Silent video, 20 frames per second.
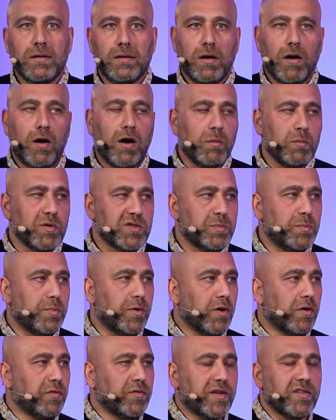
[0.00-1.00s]
Almost
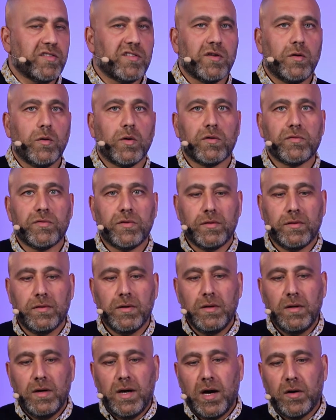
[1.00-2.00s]
perfect score from
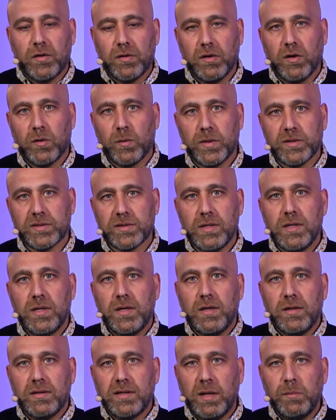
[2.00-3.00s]
our Urbers.
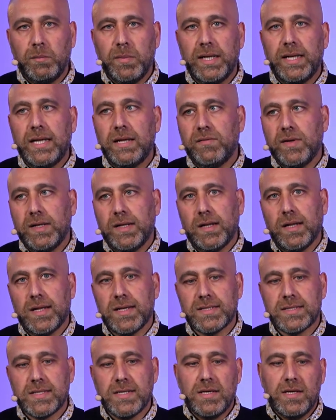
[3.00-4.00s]
They believe in
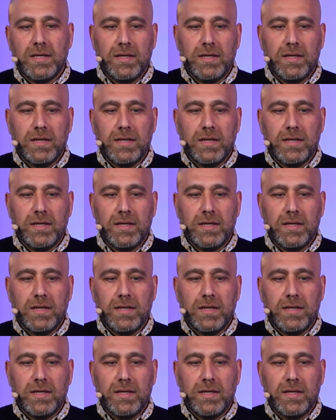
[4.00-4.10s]
us.